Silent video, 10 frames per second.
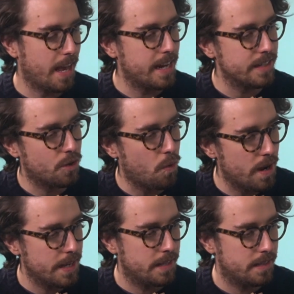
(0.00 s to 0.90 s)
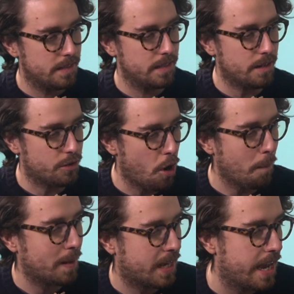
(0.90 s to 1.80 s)
And it's quite, you know,
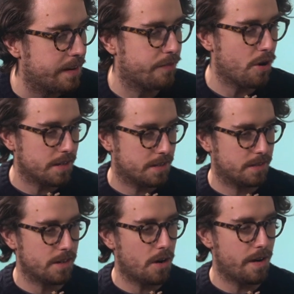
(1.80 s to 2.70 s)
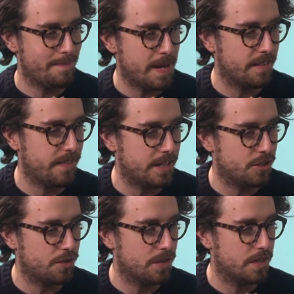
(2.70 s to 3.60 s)
complicated for us as an RF
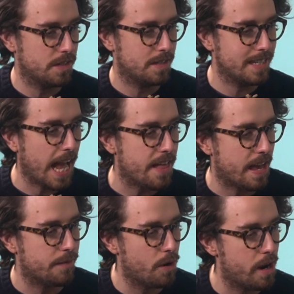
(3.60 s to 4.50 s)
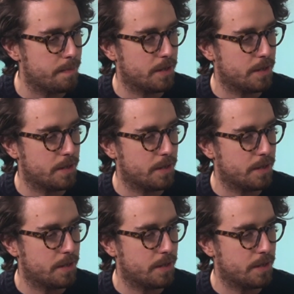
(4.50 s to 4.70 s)
manufacturer to get that right,